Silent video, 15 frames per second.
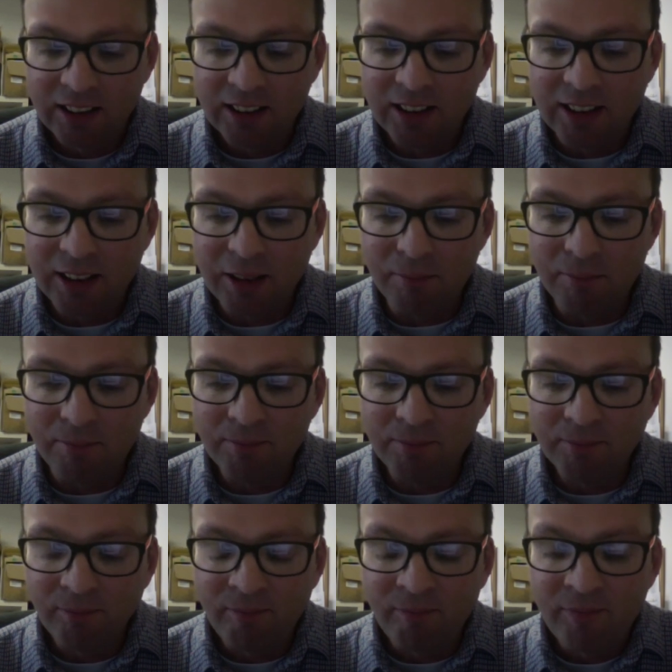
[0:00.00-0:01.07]
Um,
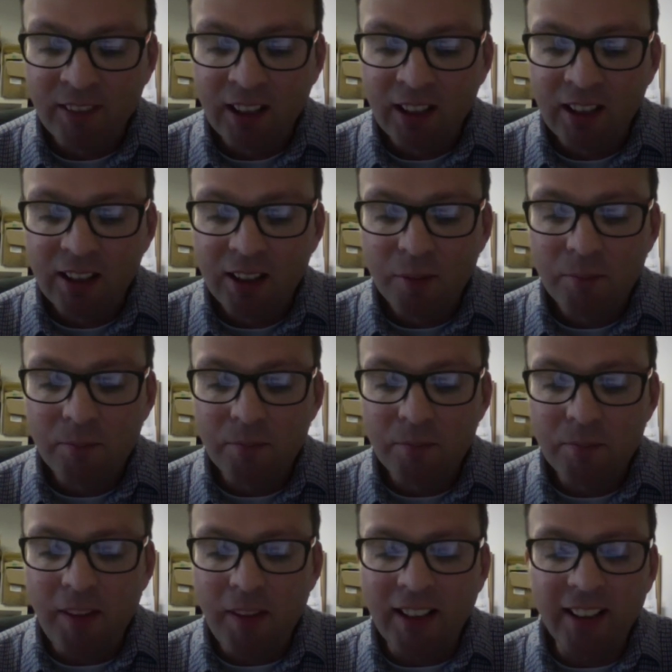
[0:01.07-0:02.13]

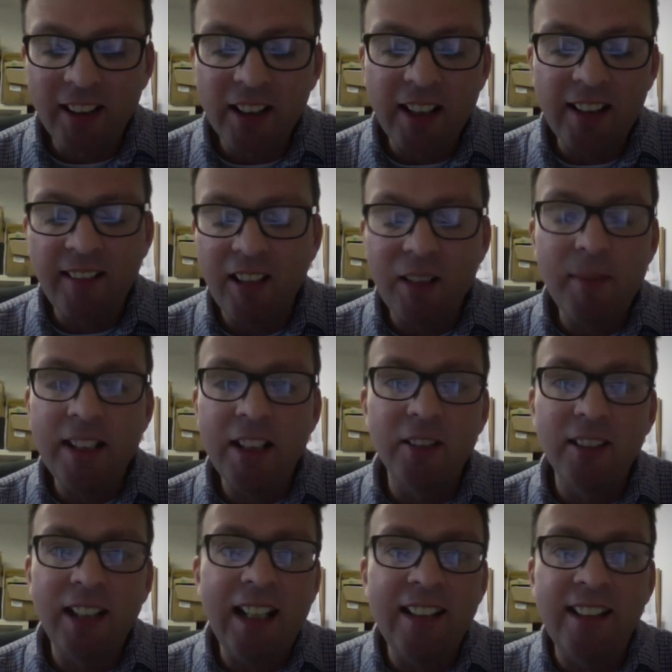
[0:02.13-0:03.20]
but that doesn't necessarily mean you're
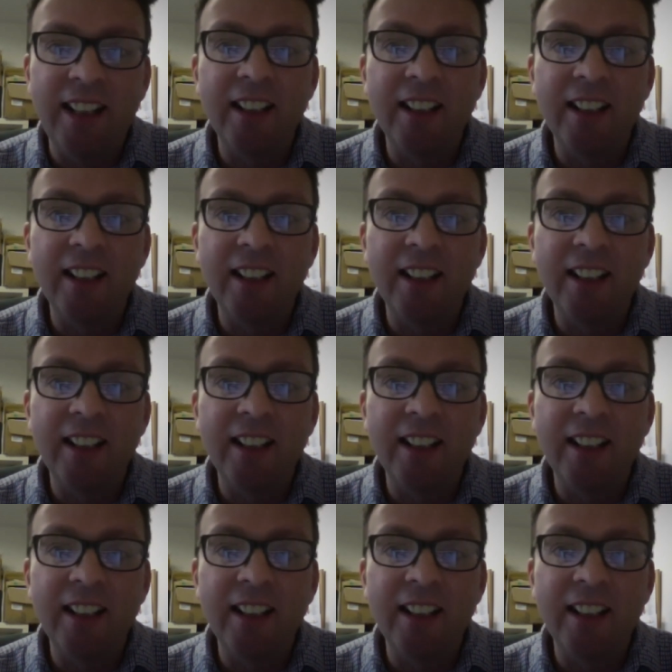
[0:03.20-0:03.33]
lazy.